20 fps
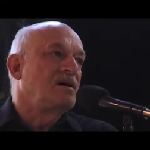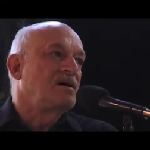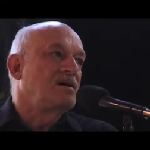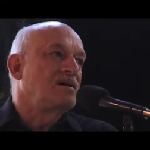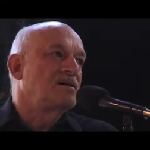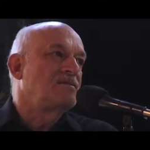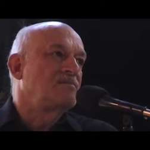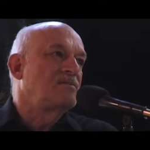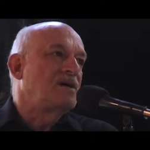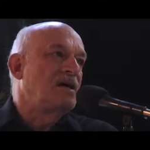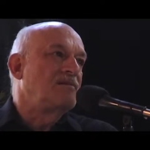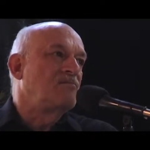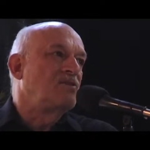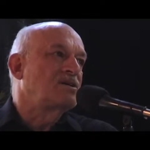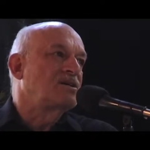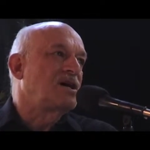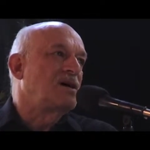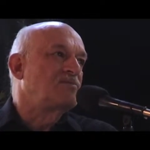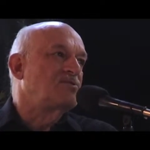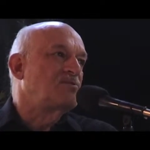
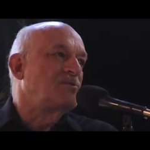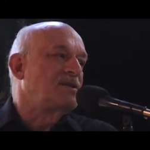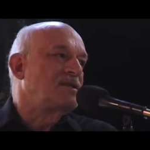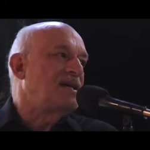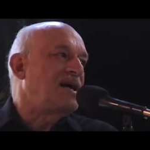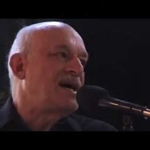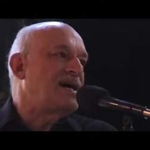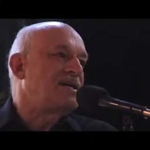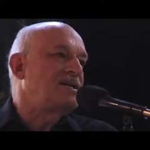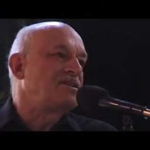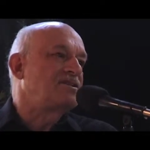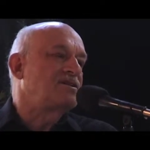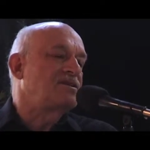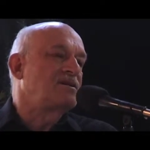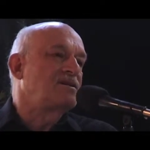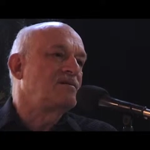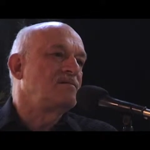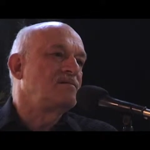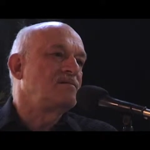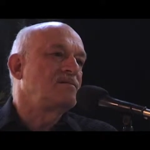what comes with that
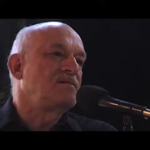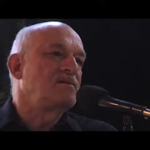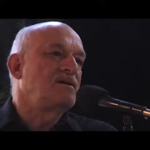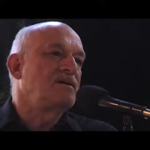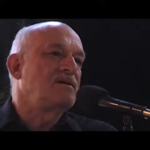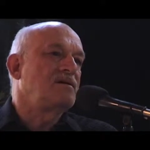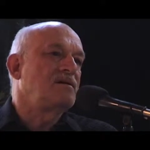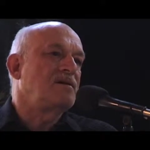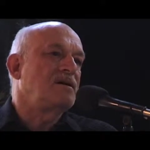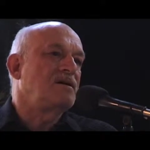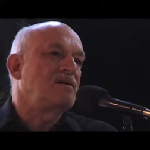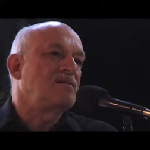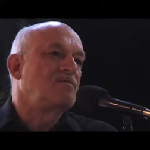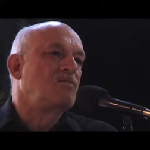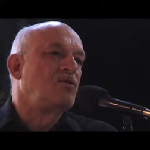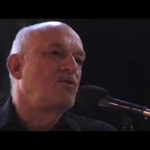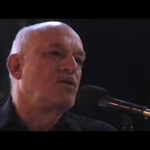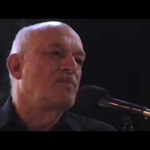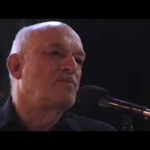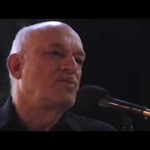is
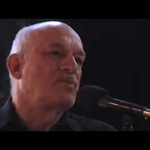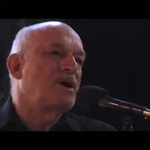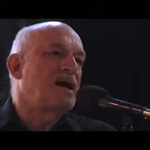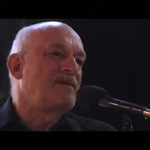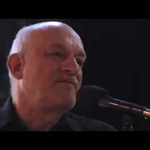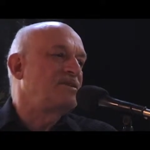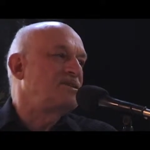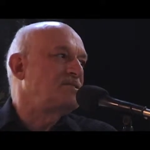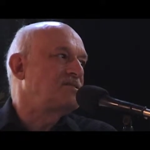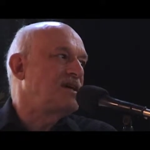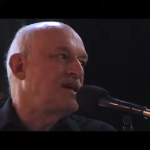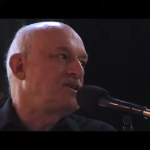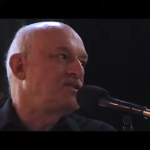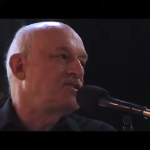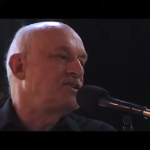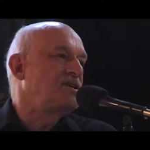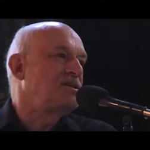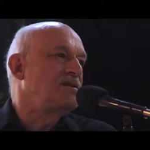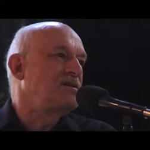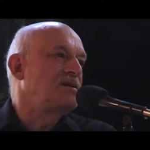more
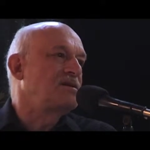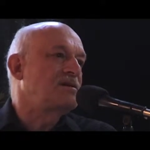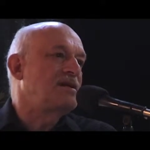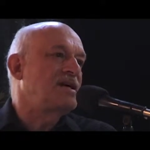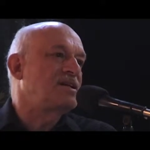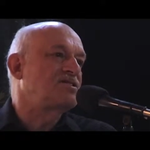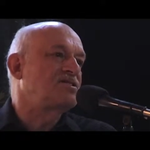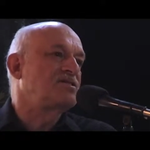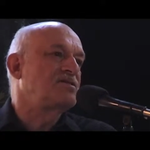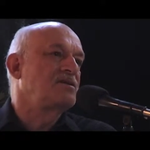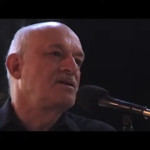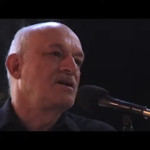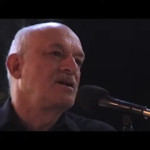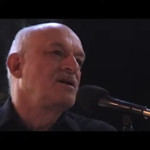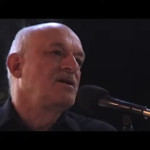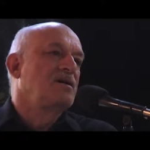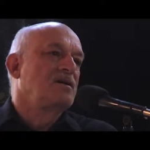privatization, less